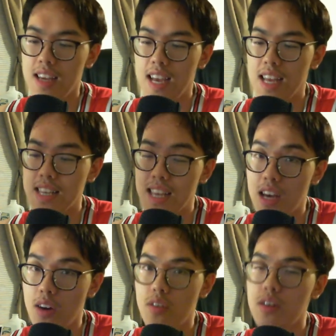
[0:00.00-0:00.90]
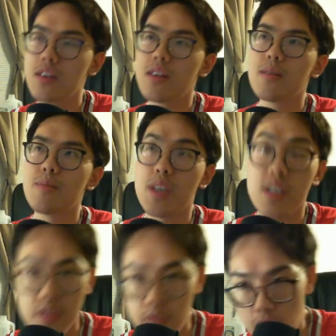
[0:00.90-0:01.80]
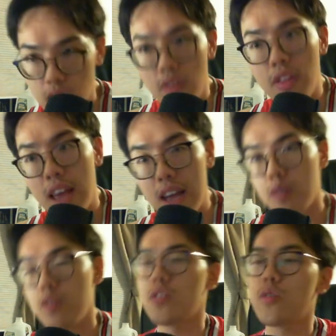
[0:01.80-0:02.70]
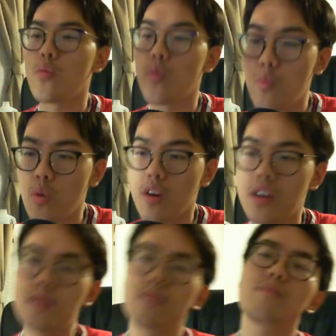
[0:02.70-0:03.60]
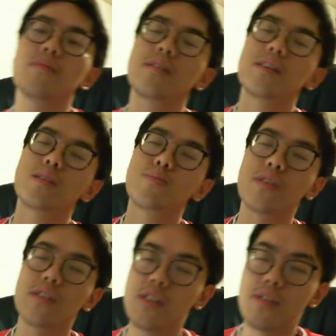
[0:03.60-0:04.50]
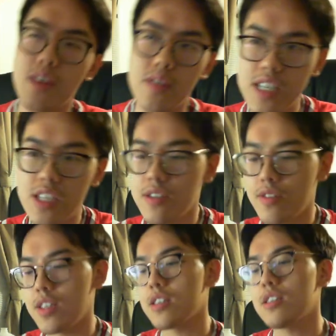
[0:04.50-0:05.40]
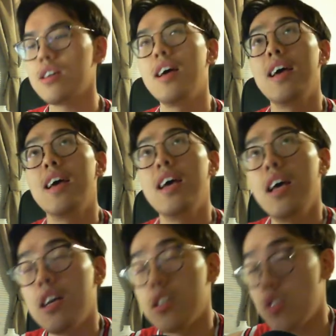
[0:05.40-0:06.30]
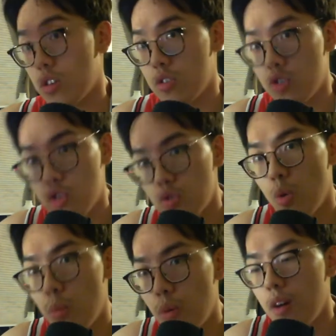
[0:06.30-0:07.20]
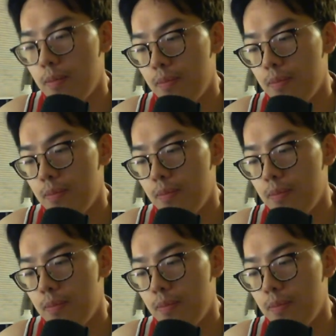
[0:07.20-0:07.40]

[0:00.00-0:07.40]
And now because of all that, work he's put into the foundation of things, it starts to snowball.